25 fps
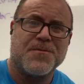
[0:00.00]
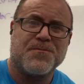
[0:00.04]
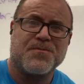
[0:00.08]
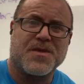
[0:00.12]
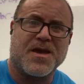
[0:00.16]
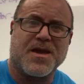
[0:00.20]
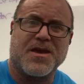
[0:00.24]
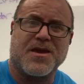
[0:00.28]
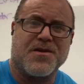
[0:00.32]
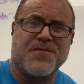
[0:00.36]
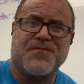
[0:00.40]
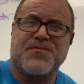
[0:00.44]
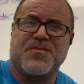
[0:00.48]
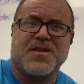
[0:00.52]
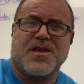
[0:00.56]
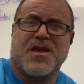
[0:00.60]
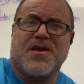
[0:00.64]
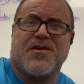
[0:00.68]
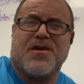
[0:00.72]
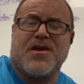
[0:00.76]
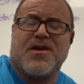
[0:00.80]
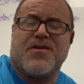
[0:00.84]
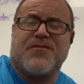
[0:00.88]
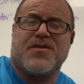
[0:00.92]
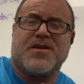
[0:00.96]
like
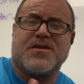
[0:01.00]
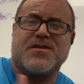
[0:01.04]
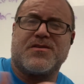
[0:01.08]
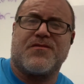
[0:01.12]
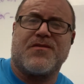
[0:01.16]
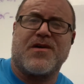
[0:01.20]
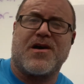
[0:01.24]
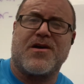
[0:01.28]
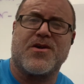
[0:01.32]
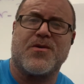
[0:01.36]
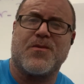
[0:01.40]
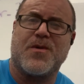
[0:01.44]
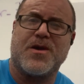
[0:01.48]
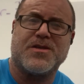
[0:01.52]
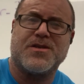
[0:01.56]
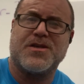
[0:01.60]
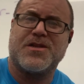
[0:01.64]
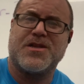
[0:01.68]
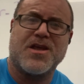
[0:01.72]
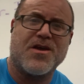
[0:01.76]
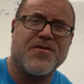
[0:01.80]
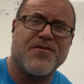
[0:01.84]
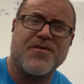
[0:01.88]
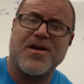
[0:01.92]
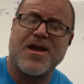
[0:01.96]
if this evaluation
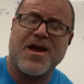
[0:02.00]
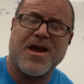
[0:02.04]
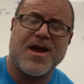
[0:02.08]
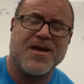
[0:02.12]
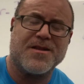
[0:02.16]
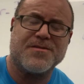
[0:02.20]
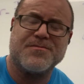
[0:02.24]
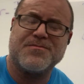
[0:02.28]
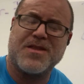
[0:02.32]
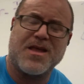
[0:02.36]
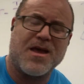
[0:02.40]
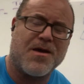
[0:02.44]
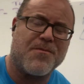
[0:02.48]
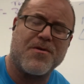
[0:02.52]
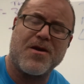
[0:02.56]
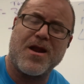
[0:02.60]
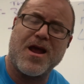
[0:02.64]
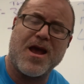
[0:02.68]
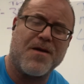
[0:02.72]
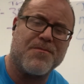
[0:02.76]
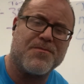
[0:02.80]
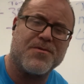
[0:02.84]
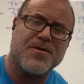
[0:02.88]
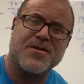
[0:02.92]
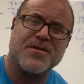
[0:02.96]
never
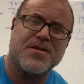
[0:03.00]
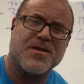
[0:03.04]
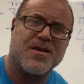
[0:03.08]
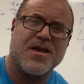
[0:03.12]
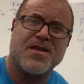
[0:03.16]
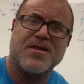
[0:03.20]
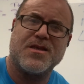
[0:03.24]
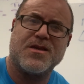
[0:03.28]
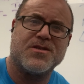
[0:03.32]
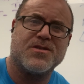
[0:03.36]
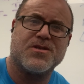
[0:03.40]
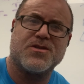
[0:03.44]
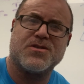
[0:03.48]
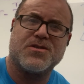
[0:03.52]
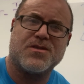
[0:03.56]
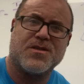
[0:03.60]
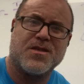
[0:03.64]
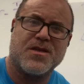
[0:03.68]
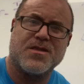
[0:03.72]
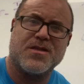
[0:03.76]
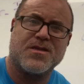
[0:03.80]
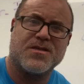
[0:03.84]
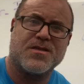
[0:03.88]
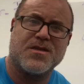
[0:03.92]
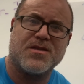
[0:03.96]
happened, and
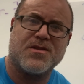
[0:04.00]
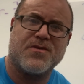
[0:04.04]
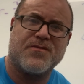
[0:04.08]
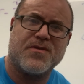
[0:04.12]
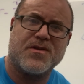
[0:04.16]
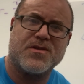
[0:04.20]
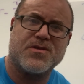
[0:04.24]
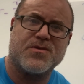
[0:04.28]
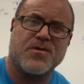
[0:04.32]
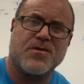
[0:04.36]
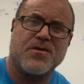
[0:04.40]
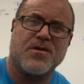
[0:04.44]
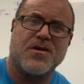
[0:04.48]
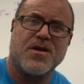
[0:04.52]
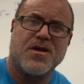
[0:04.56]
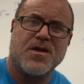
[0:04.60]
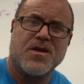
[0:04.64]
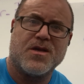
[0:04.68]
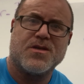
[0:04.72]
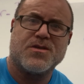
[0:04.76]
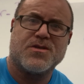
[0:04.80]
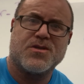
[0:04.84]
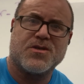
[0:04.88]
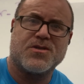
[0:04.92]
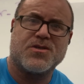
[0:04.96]
this individual
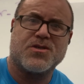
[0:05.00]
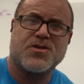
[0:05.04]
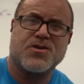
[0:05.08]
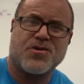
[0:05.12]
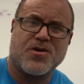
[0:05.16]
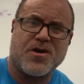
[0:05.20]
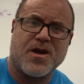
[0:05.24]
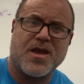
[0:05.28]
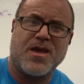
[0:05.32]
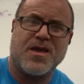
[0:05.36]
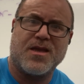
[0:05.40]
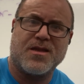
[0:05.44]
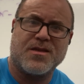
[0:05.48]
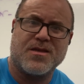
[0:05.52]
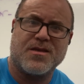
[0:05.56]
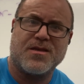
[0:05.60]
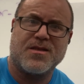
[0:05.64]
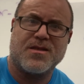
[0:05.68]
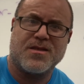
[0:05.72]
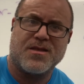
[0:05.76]
just trained